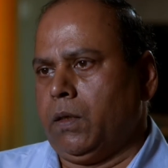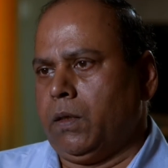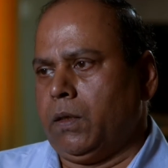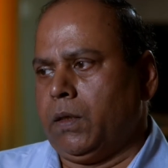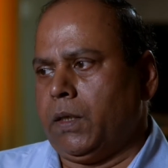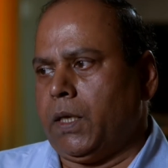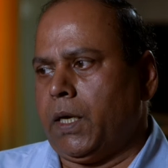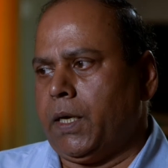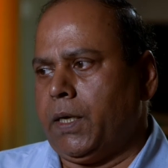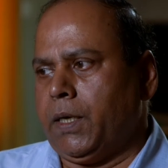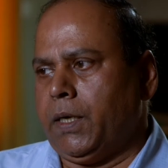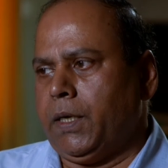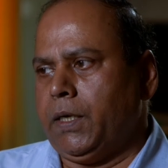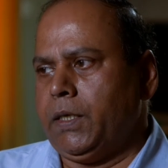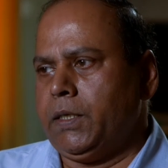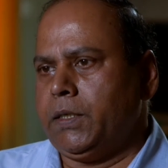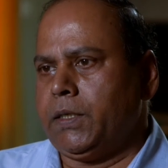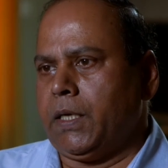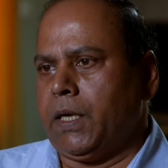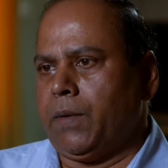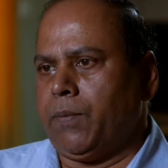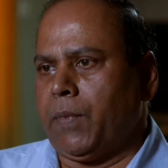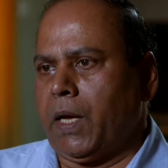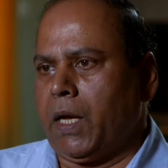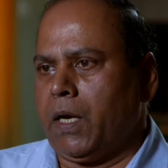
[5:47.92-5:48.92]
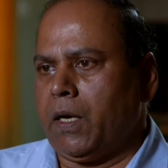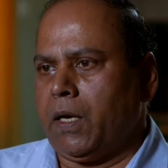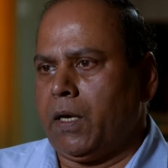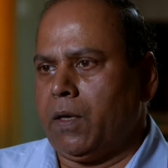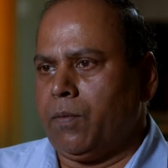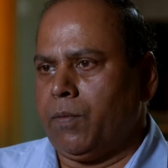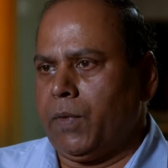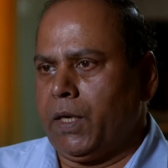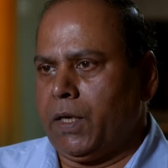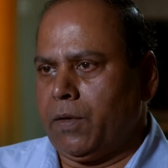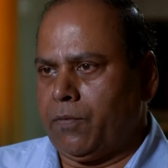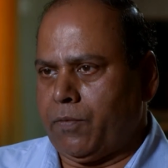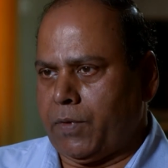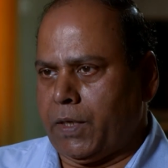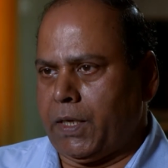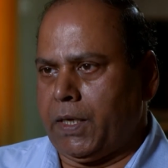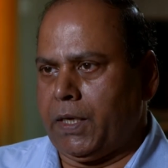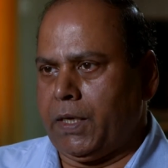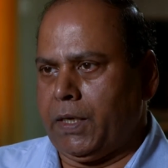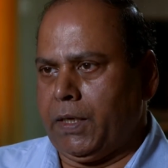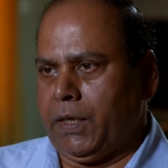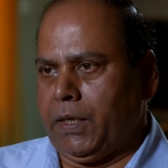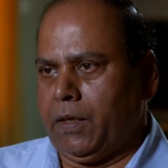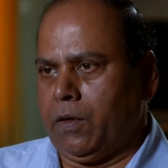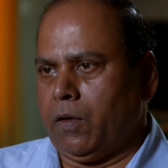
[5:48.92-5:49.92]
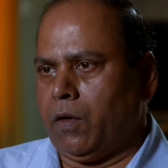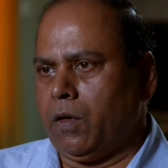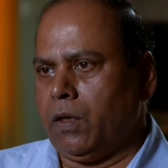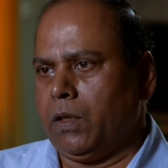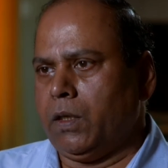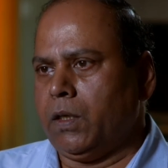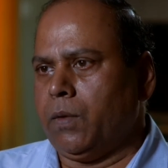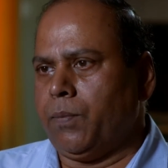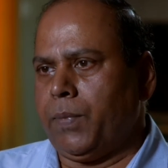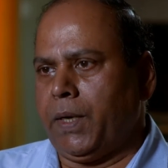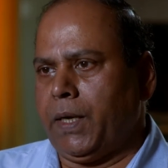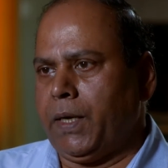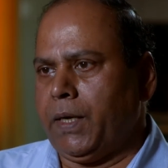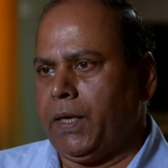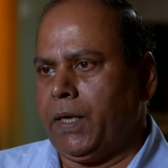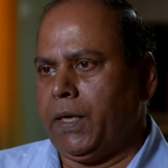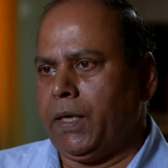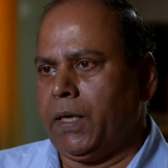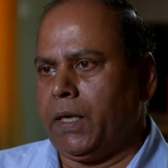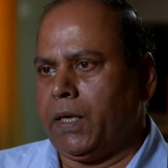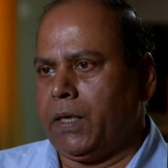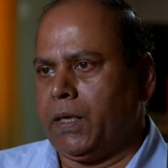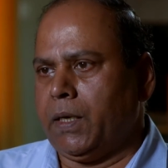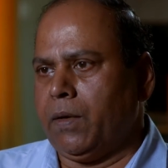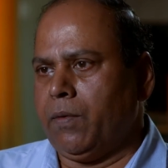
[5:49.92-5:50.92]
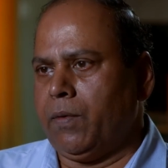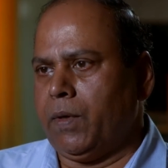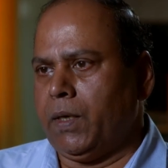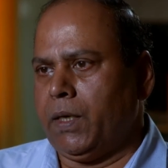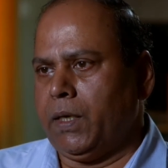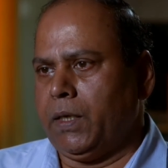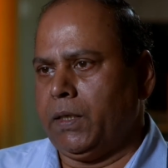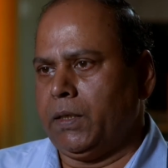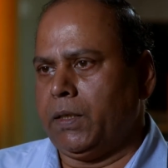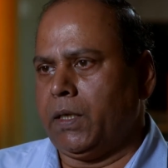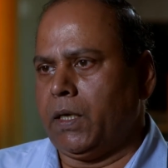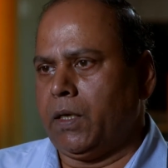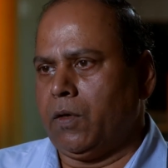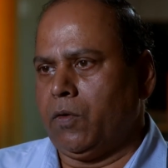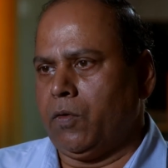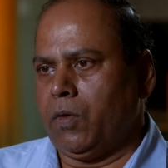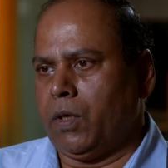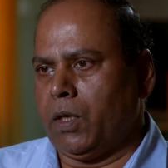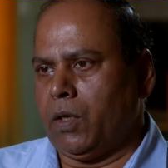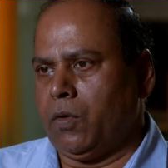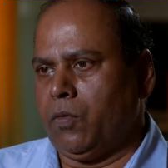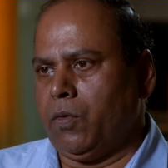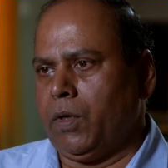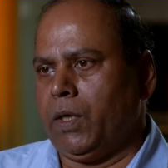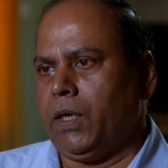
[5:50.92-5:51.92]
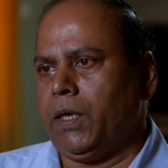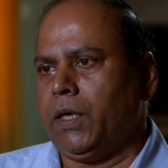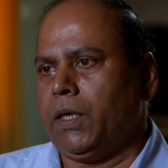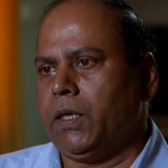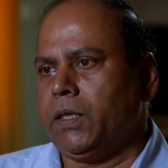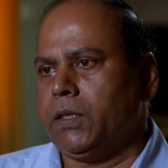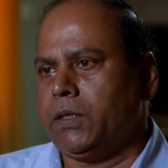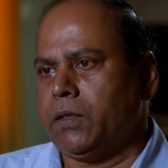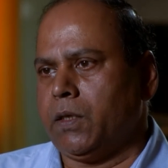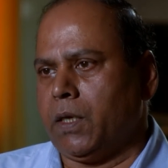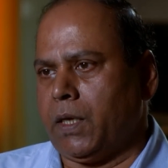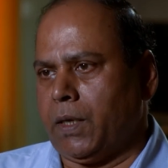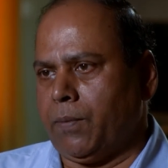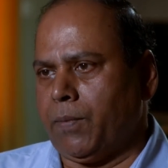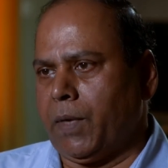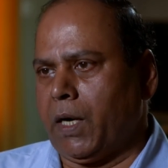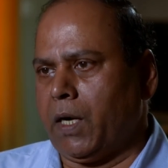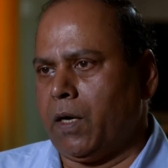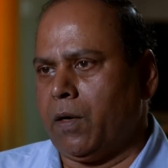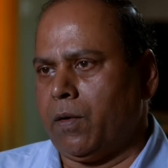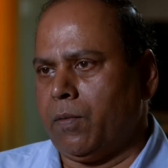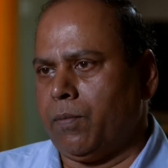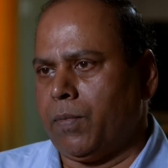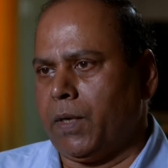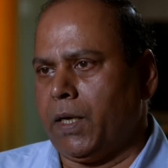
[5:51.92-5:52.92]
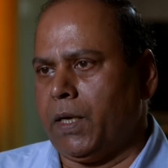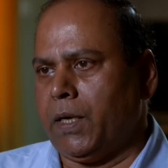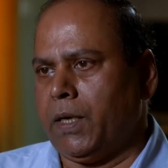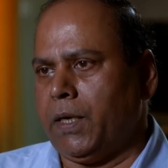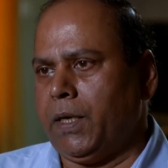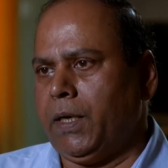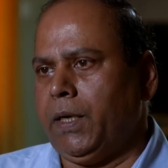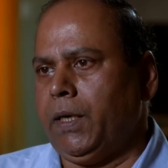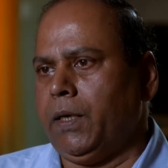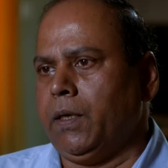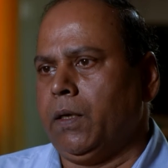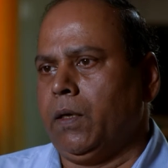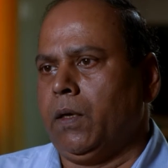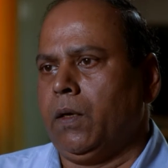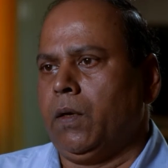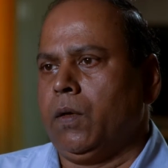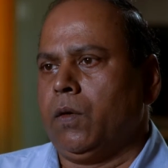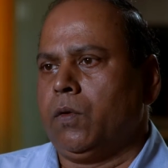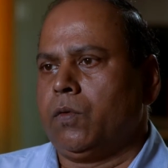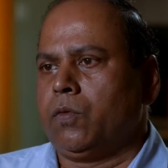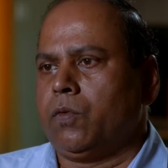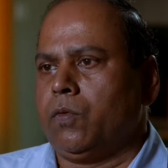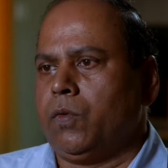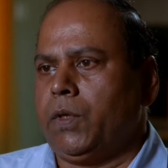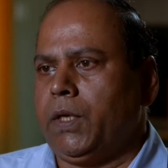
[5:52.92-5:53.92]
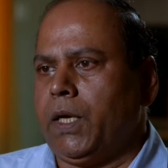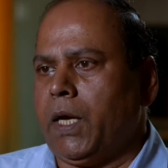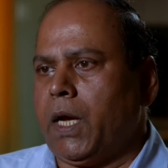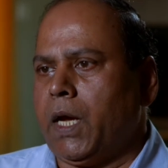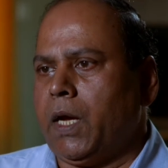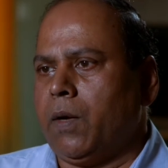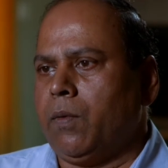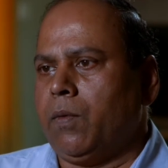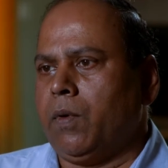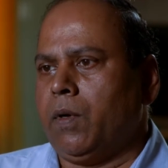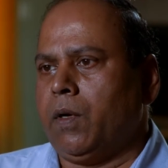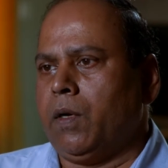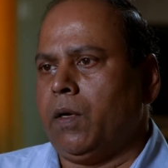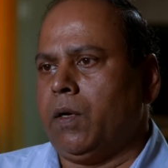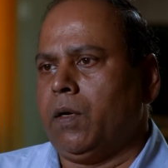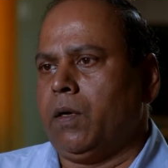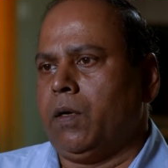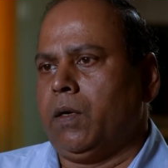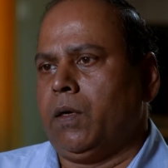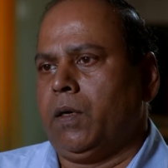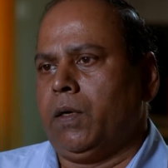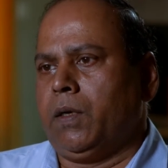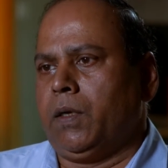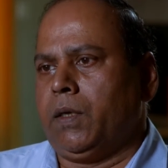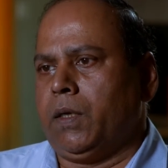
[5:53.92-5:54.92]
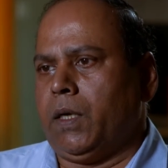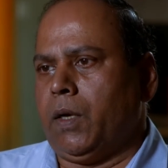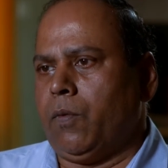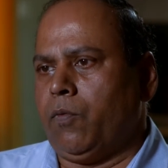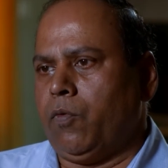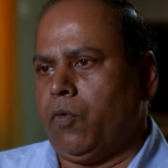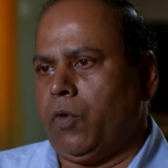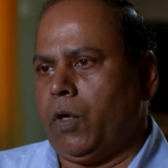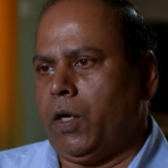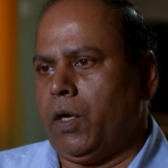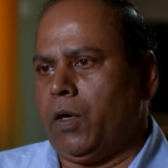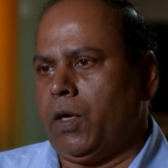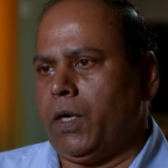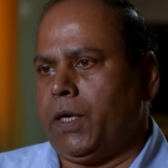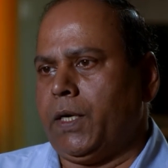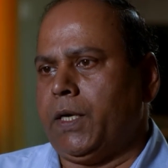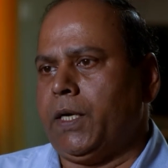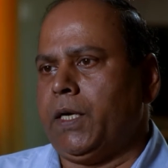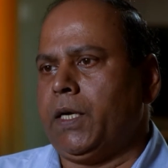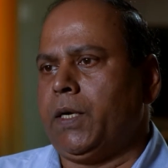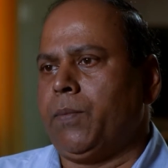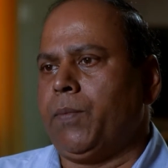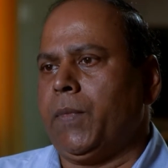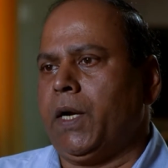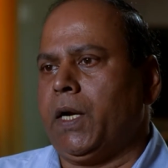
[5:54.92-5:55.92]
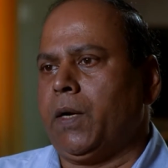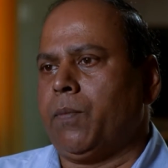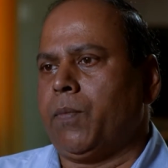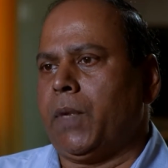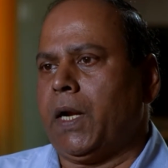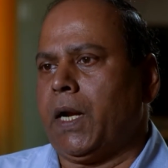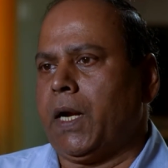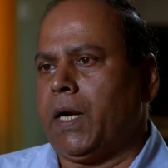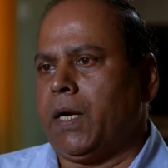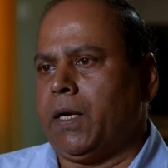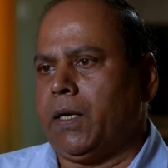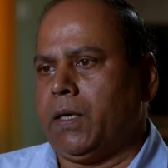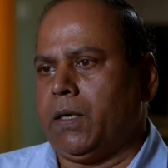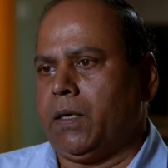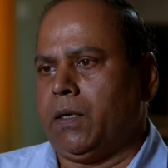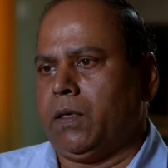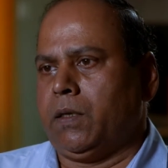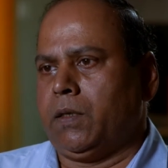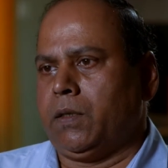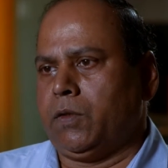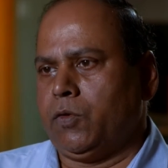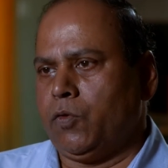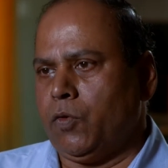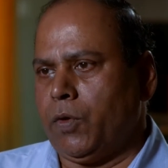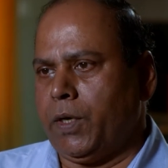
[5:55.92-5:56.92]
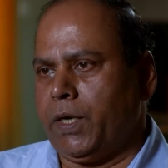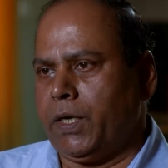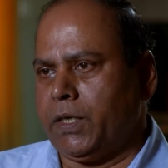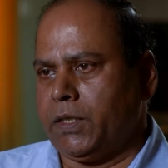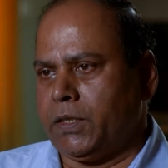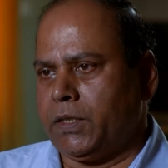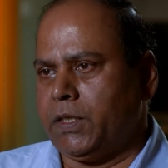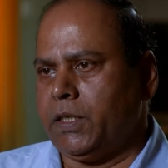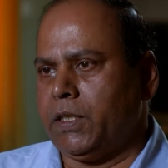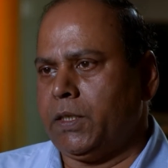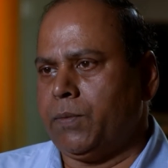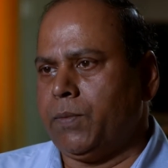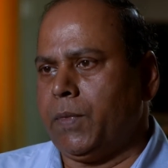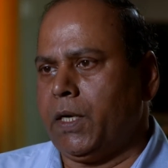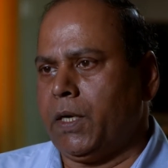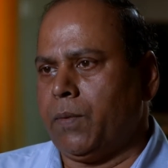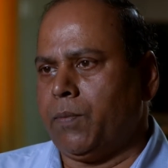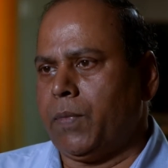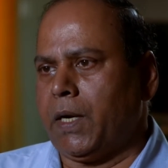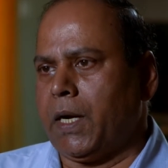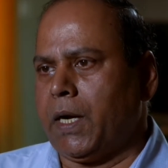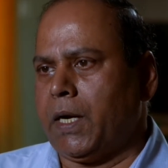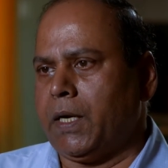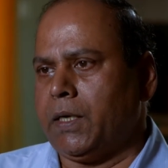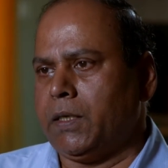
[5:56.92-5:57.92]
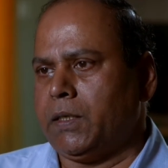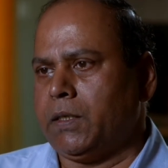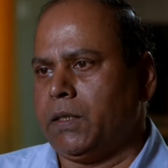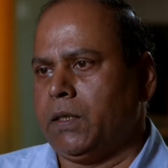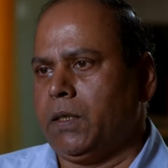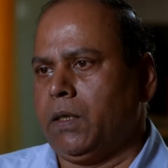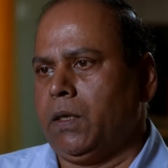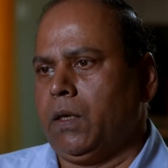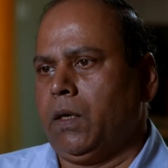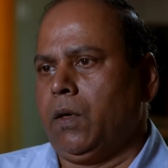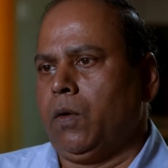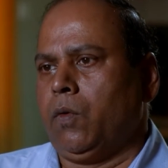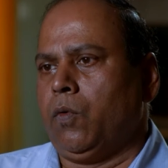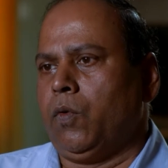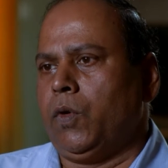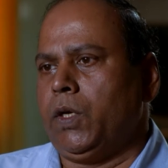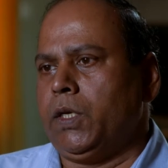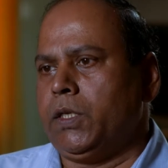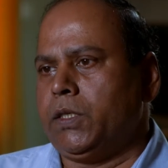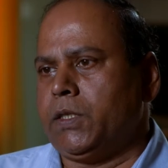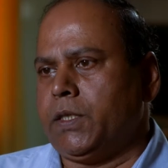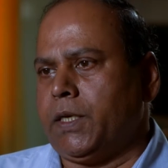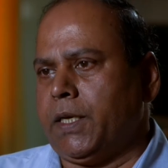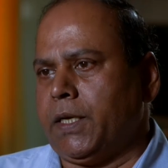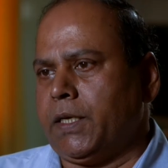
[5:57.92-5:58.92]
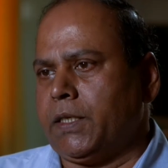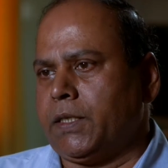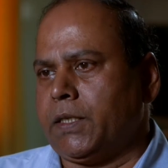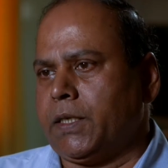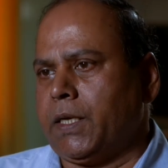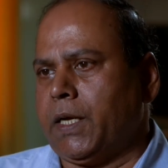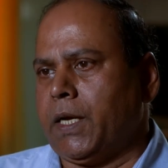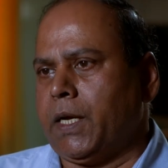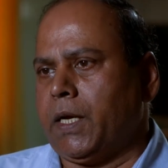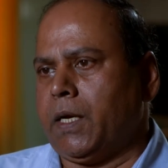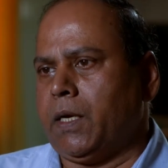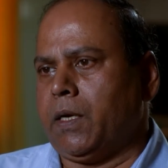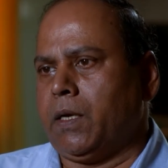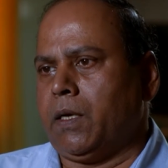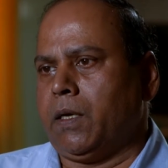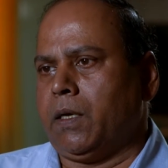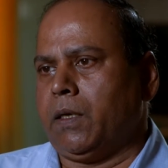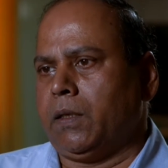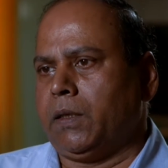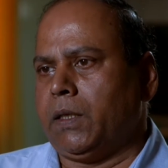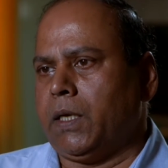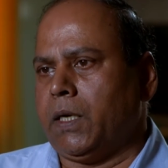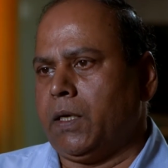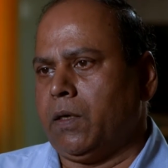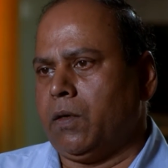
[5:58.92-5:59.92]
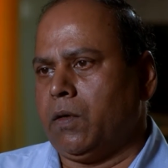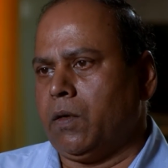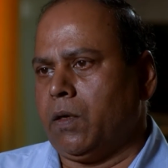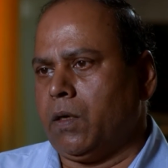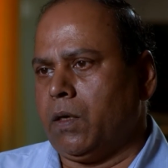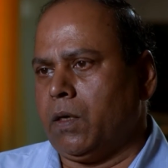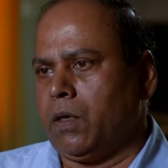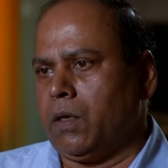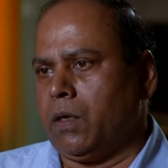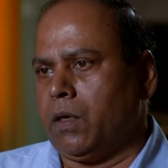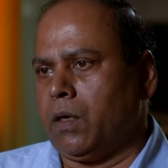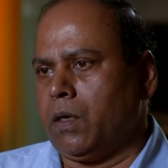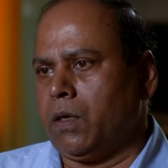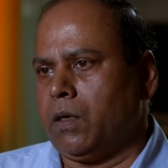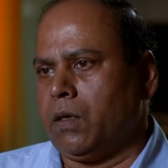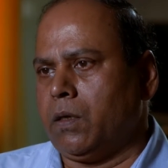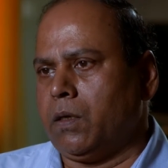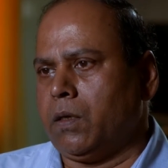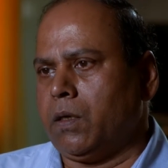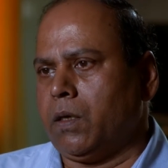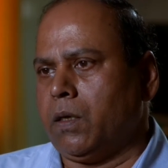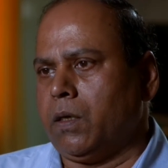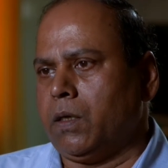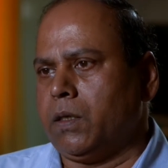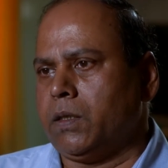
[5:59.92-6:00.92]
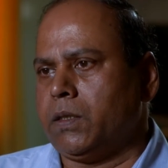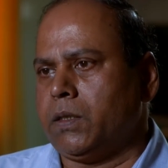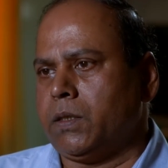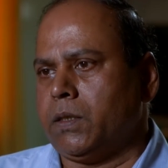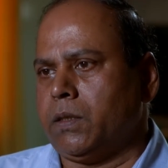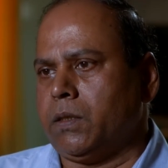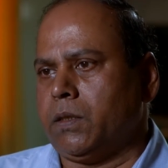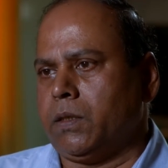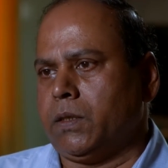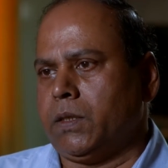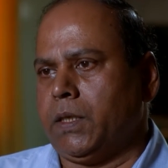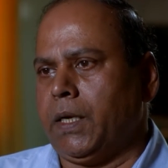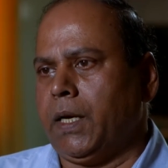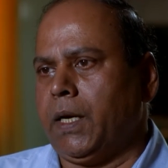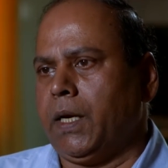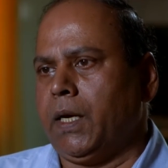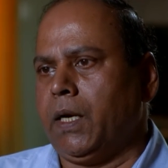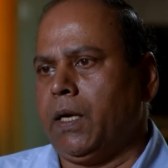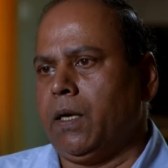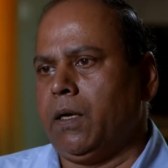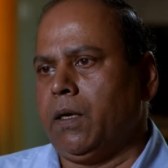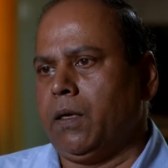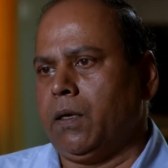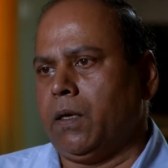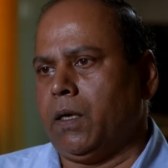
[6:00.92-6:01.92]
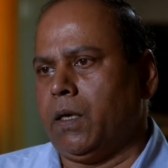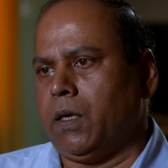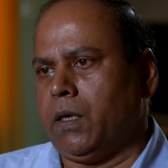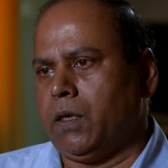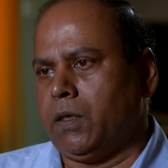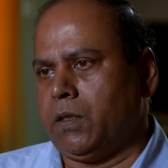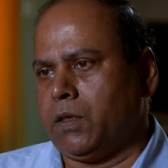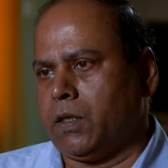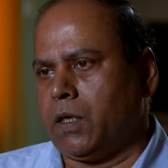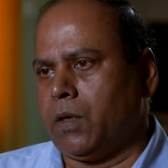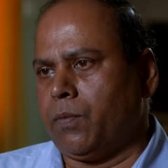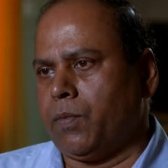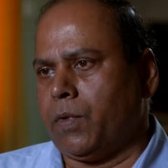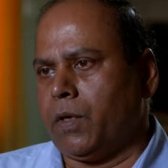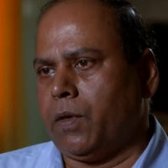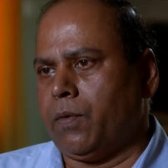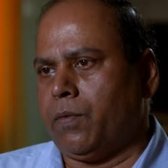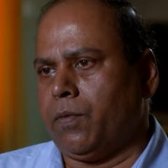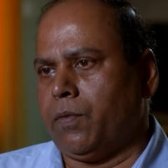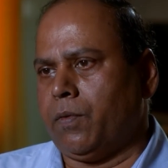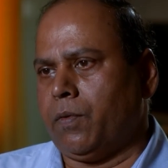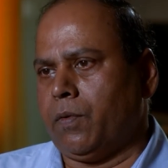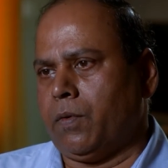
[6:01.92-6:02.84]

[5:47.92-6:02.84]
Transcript: That is environment friendly. All the painting activity that we are doing is environment friendly. So, we have a effluent treatment plant, sewage treatment plant, which takes care that not a single uh, drop of